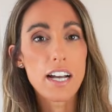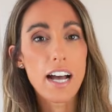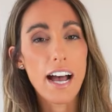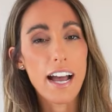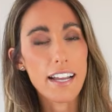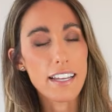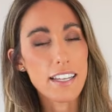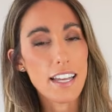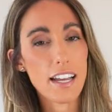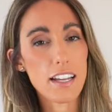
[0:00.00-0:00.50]

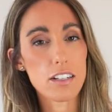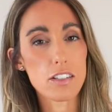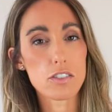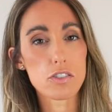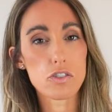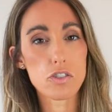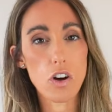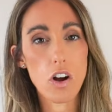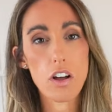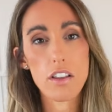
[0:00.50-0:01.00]
again,
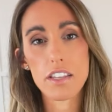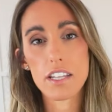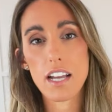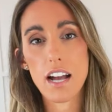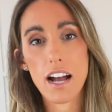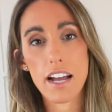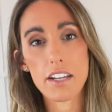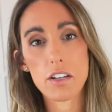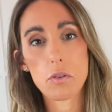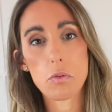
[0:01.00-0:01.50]
draw the
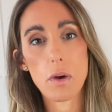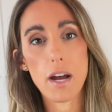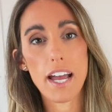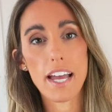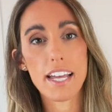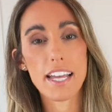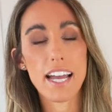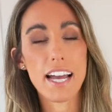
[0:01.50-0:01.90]
eye away